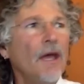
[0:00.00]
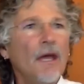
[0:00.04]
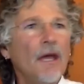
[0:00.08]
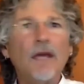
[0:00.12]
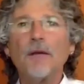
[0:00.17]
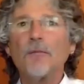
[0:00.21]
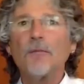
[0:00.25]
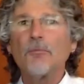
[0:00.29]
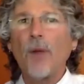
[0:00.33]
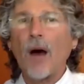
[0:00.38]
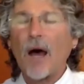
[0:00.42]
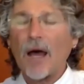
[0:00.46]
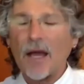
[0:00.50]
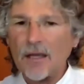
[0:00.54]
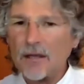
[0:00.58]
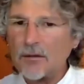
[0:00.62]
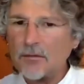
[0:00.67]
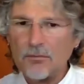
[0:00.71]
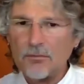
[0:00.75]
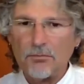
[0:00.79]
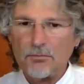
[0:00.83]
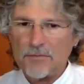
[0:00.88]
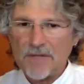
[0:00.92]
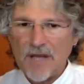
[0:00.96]
in
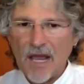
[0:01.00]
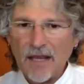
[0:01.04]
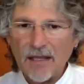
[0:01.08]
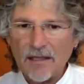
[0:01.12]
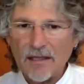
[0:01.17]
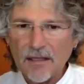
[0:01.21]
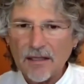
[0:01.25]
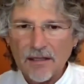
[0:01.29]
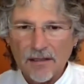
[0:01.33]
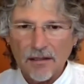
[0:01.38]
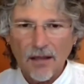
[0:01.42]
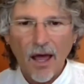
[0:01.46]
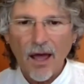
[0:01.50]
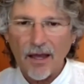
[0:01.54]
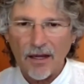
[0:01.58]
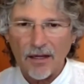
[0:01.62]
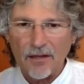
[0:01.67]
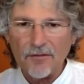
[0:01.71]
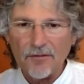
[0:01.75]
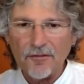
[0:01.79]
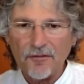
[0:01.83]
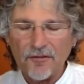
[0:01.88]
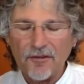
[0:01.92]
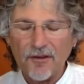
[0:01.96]
my daily
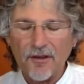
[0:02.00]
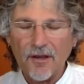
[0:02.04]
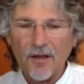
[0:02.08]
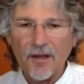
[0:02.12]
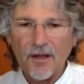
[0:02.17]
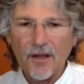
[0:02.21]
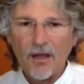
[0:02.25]
life,